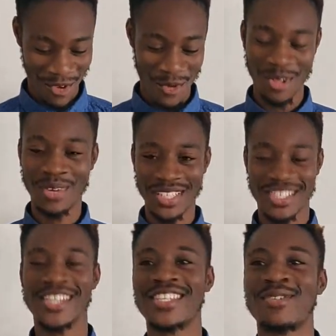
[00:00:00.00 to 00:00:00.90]
Well, my
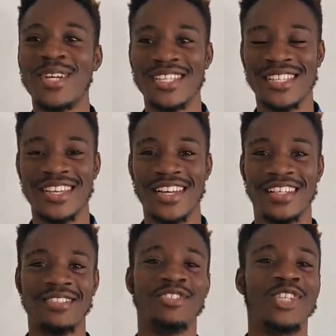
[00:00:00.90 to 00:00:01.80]
task was
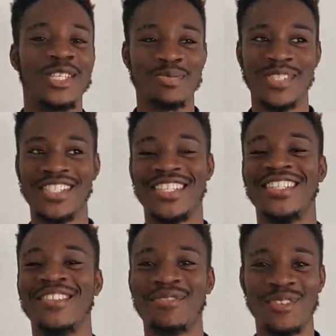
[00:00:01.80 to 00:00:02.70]
the
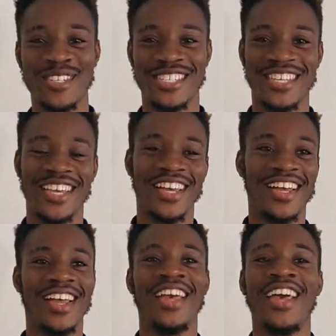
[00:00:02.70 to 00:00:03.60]
transmission, of course,
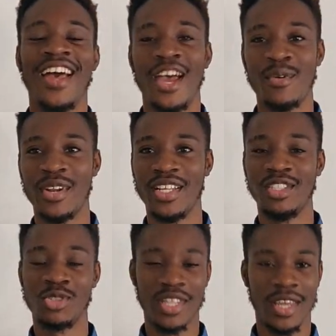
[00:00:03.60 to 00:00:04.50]
yeah. I really
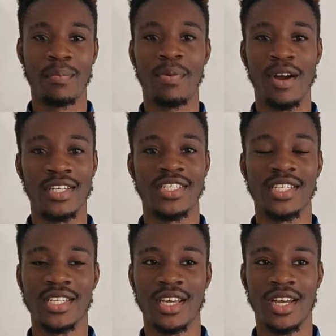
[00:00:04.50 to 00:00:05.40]
enjoyed that part,
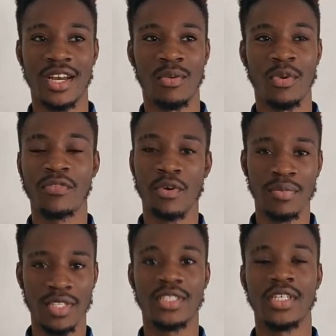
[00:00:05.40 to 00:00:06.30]
and uh, we've
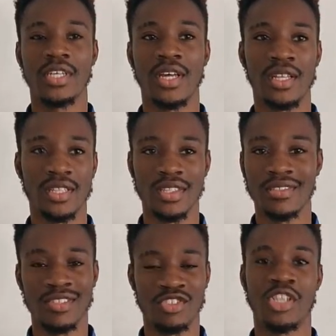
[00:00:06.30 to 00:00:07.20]
completed
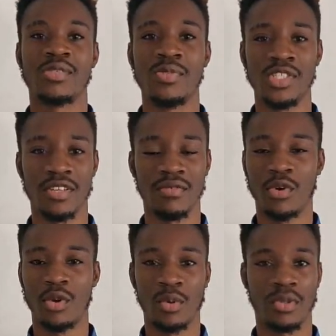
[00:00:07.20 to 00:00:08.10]
uh, the transmission
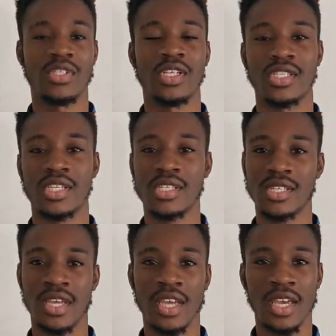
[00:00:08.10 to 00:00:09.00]
very
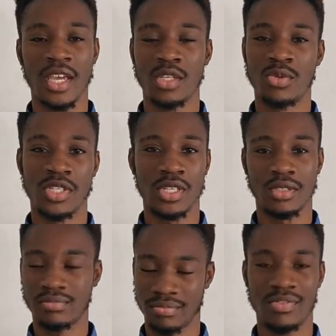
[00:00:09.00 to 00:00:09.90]
success. It was
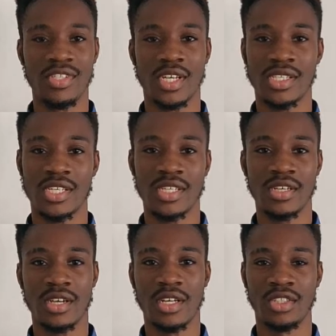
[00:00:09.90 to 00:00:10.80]
a success
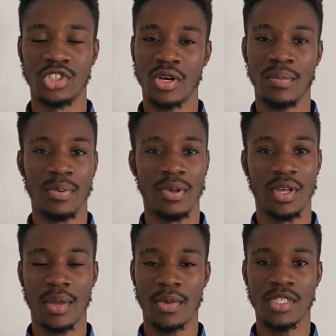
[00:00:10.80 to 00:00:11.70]
uh,
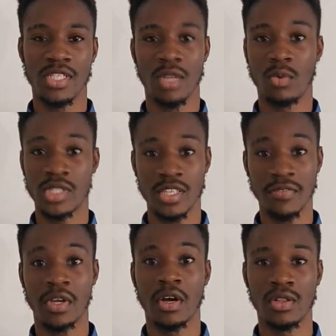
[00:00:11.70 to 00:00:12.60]
job, I must say. It was
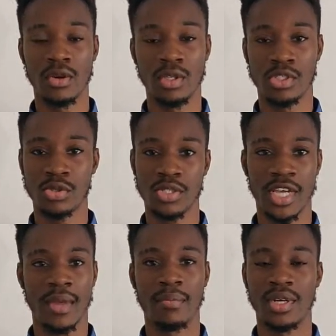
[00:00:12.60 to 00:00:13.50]
difficult though, it took
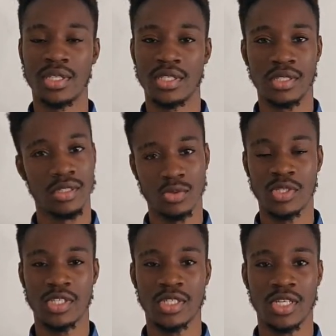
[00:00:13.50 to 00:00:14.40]
time, but it
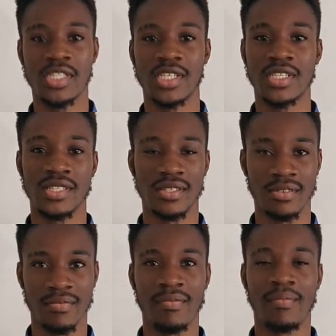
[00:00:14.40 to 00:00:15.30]
was a success.